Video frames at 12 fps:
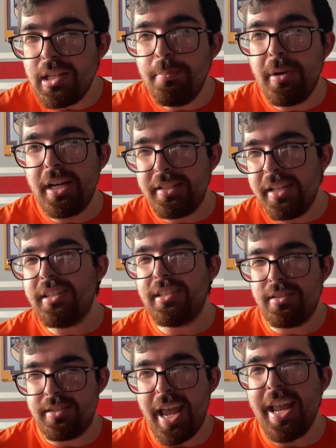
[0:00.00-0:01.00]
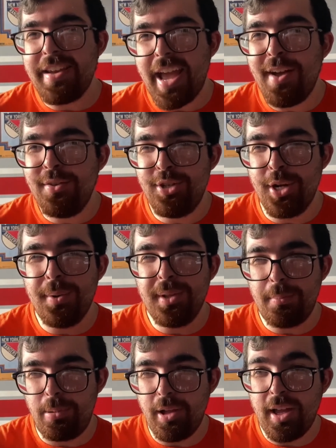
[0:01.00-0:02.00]
but it did stand out during the
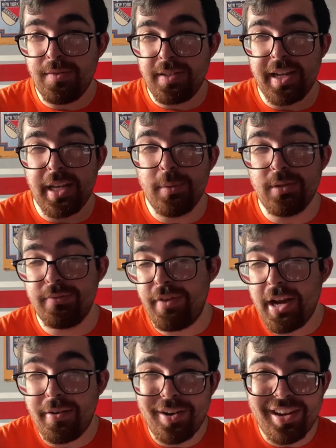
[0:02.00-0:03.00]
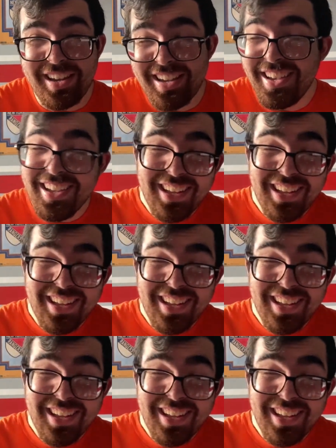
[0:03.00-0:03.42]
playoffs that he was very